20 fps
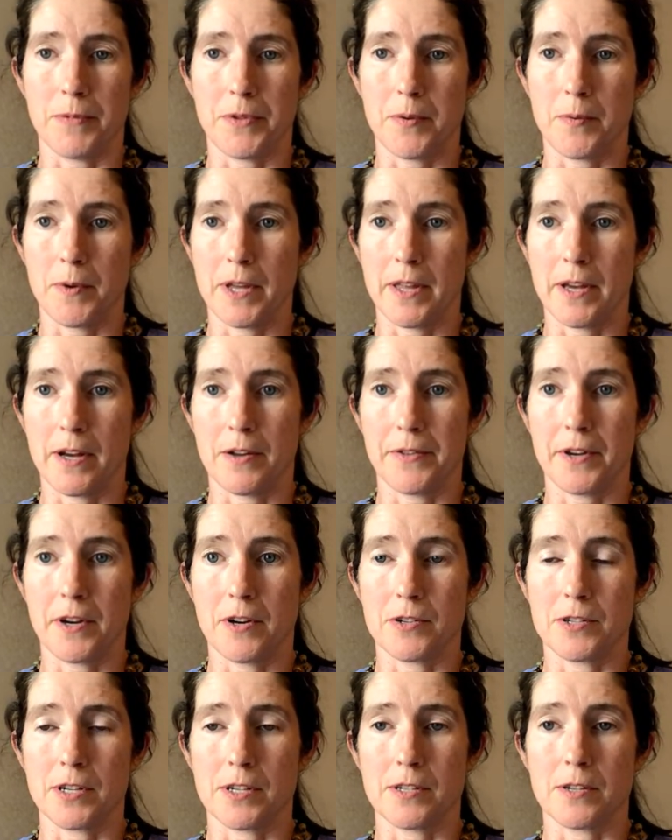the way the
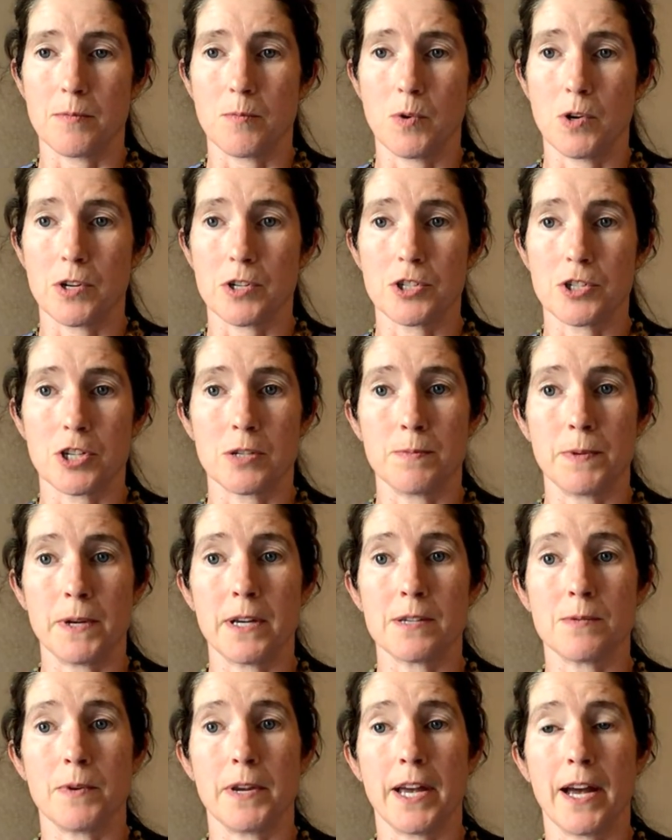healthcare system works. Just
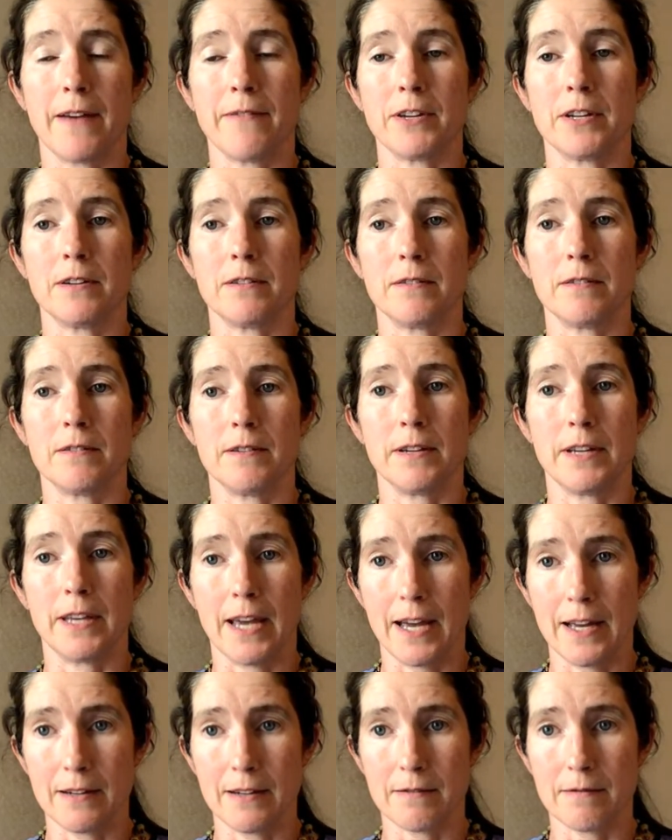because we haven't
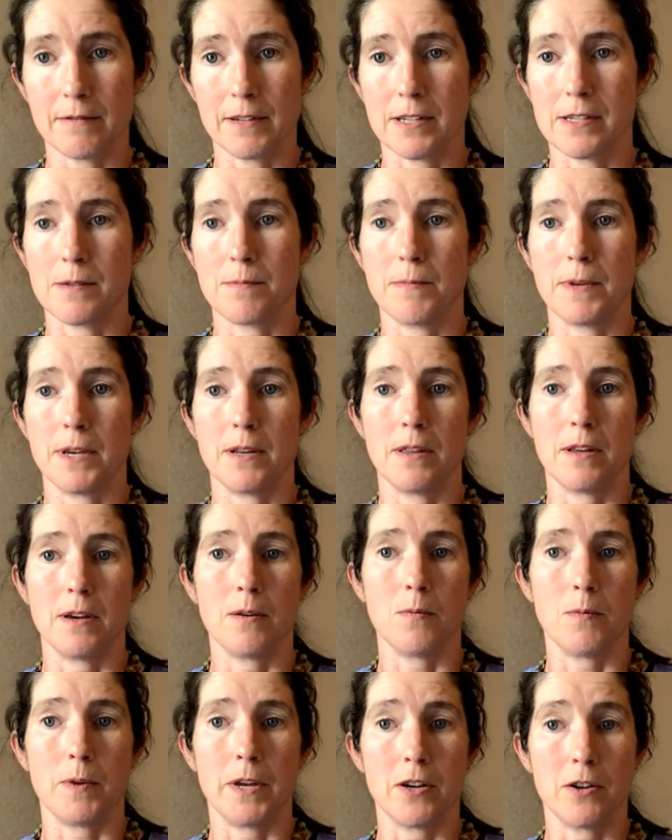yet doesn't mean
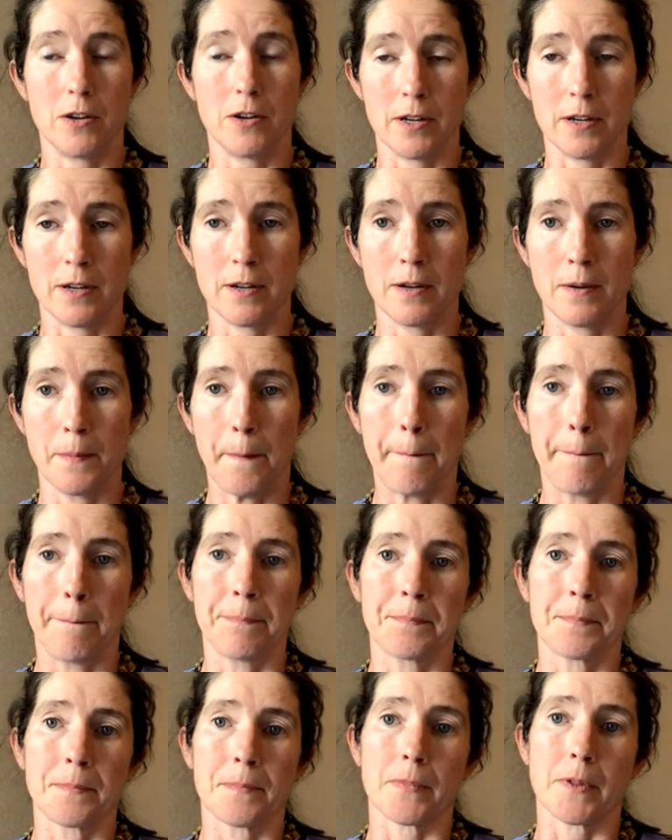that we couldn't.
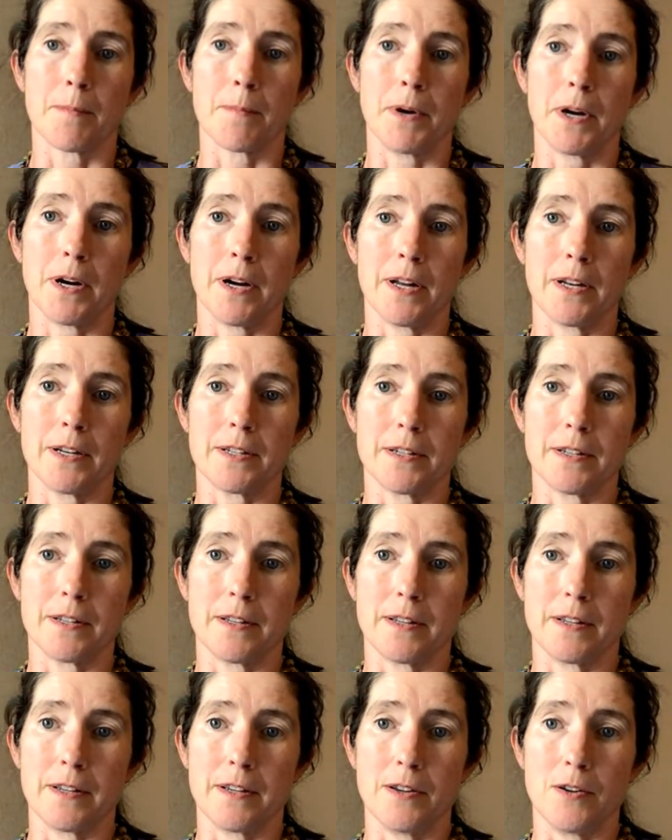But,
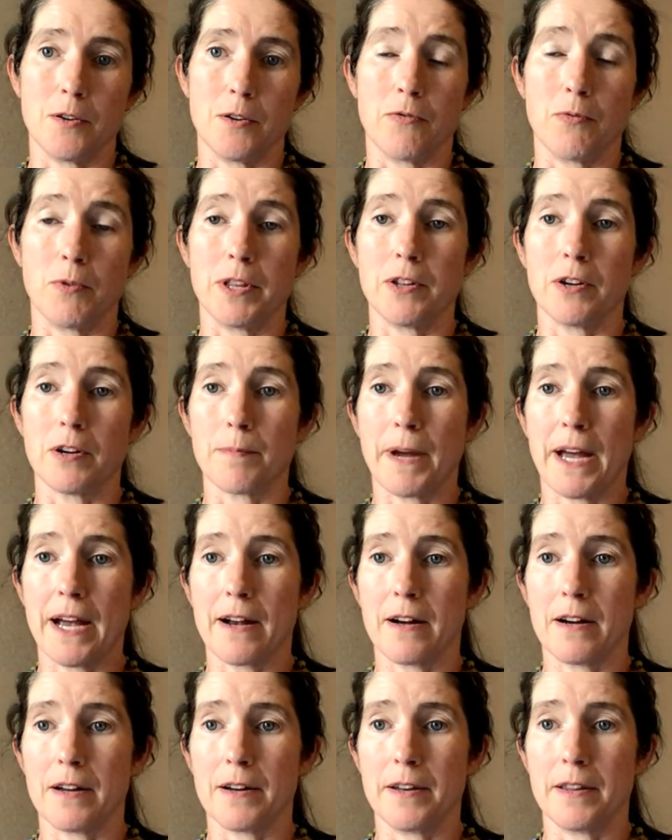you know, if we look
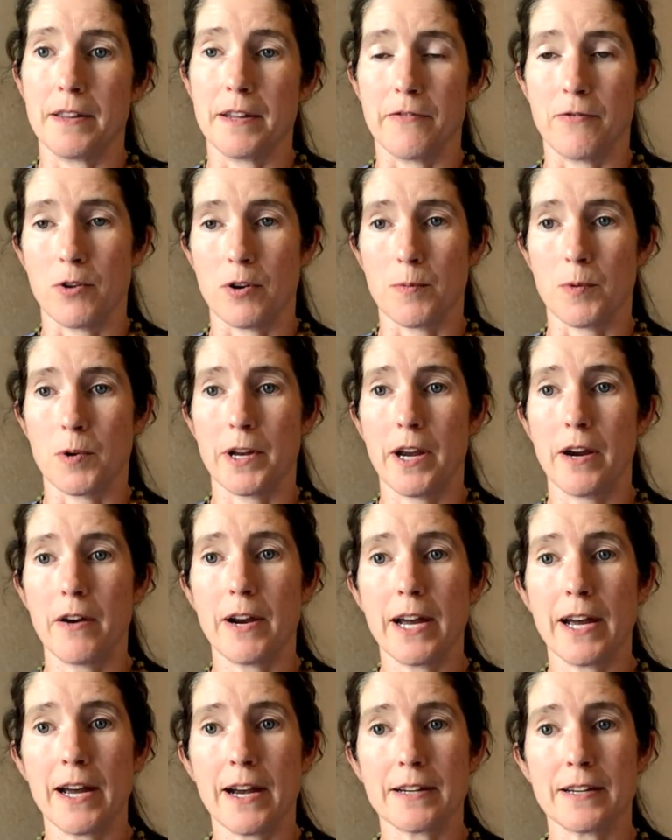back on the Affordable Care
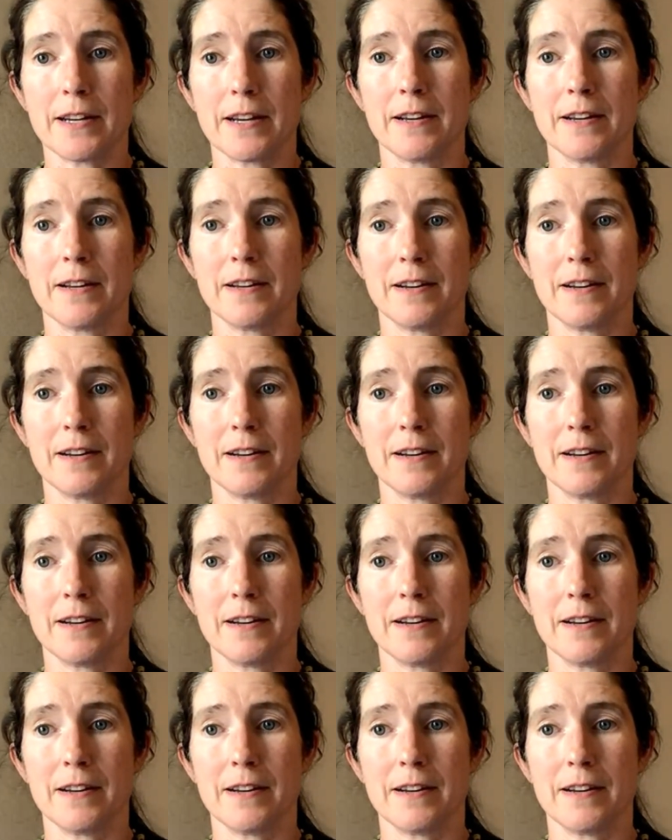Act,